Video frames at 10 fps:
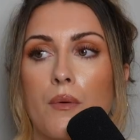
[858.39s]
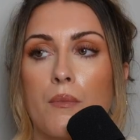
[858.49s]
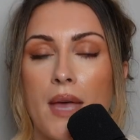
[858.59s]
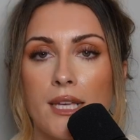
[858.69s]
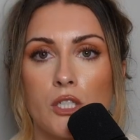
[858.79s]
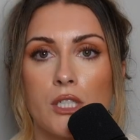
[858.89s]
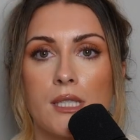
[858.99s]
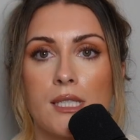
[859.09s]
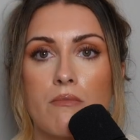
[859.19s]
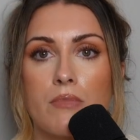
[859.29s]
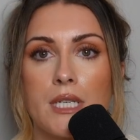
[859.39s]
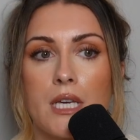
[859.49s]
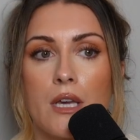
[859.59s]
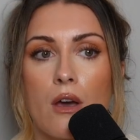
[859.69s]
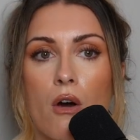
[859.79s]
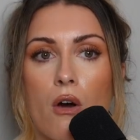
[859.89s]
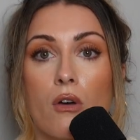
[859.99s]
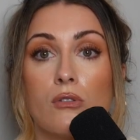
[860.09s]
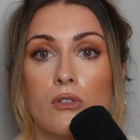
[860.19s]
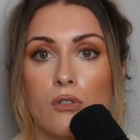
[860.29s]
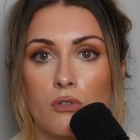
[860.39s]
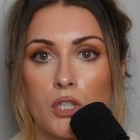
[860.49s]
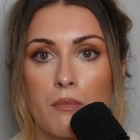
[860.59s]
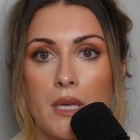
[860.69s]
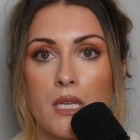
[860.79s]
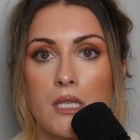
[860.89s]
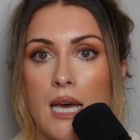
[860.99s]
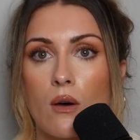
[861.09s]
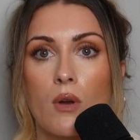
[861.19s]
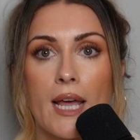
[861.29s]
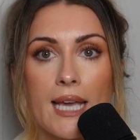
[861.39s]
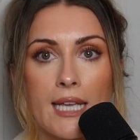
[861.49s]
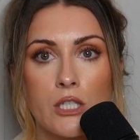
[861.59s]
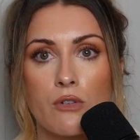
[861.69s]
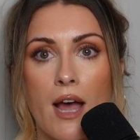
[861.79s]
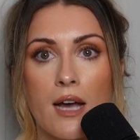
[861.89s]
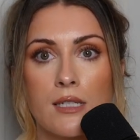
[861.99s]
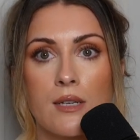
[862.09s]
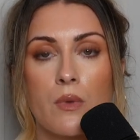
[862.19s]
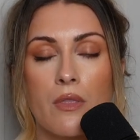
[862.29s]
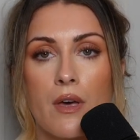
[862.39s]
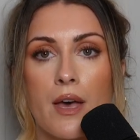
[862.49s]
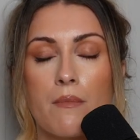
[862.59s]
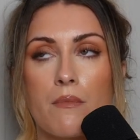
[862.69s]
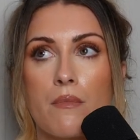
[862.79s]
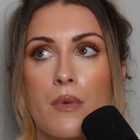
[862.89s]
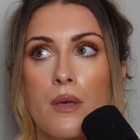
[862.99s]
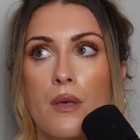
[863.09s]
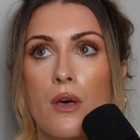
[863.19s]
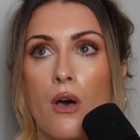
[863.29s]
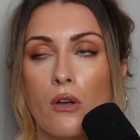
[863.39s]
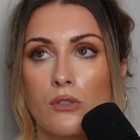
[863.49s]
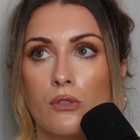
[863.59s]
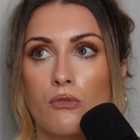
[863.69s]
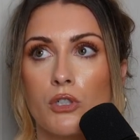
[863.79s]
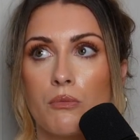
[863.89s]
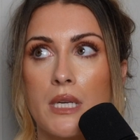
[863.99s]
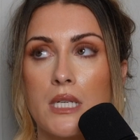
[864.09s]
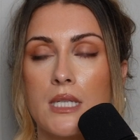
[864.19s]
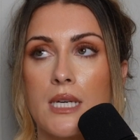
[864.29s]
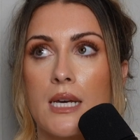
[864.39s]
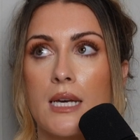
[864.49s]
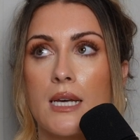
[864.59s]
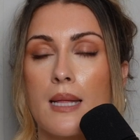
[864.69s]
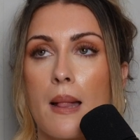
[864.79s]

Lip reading: messaging somebody on social media or like interacting with them on social media,